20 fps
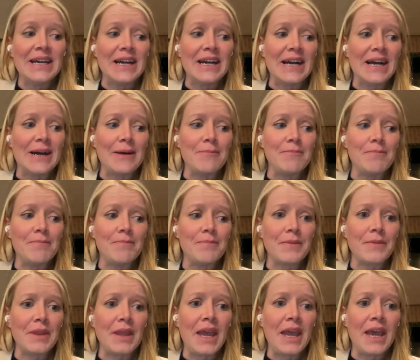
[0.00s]
And
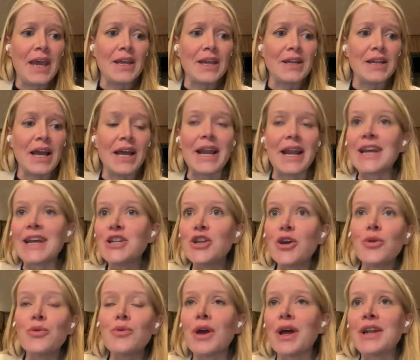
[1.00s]
I
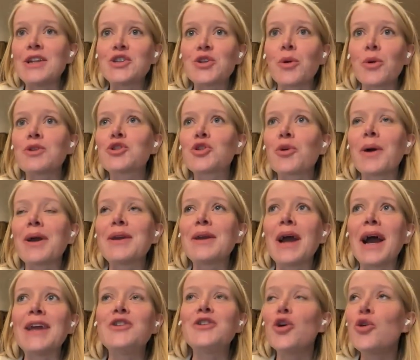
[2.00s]
don't, and so
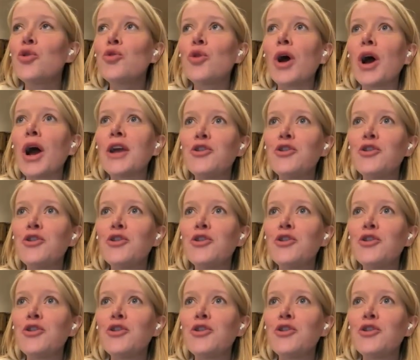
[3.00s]
I do